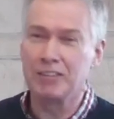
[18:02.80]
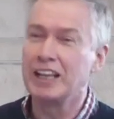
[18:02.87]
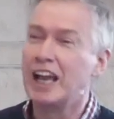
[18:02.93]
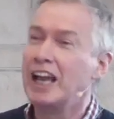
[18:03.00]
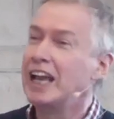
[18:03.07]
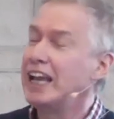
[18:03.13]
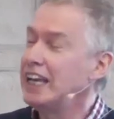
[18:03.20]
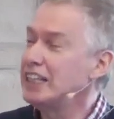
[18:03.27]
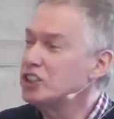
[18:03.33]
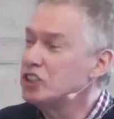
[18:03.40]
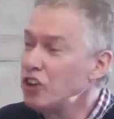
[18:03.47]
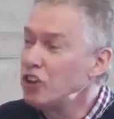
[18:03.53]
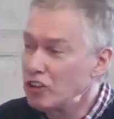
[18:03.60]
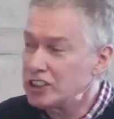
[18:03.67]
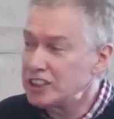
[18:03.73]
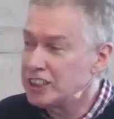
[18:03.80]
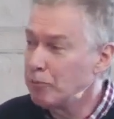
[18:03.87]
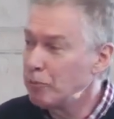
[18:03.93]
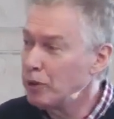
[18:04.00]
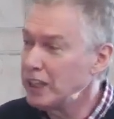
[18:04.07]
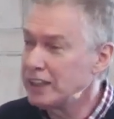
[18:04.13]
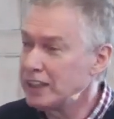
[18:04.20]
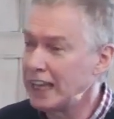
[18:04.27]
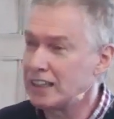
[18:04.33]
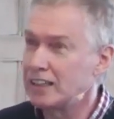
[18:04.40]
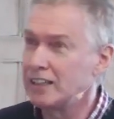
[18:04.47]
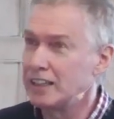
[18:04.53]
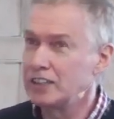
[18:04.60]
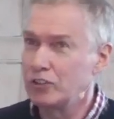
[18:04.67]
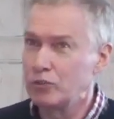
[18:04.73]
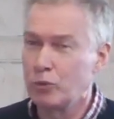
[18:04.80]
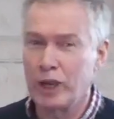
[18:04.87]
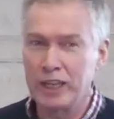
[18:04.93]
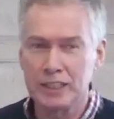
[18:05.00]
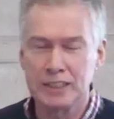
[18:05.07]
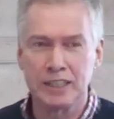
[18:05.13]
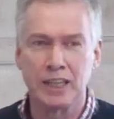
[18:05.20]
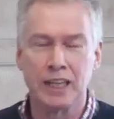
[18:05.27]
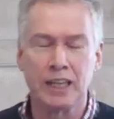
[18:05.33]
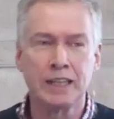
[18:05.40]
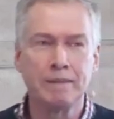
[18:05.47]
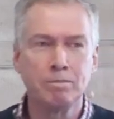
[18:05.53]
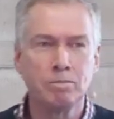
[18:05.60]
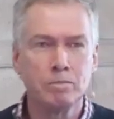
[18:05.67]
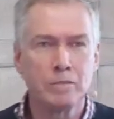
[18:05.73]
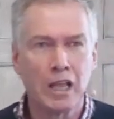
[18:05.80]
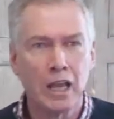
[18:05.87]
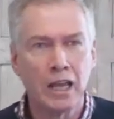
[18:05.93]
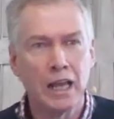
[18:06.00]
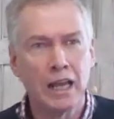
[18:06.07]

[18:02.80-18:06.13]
you keep. It's not simply that kind of waiting.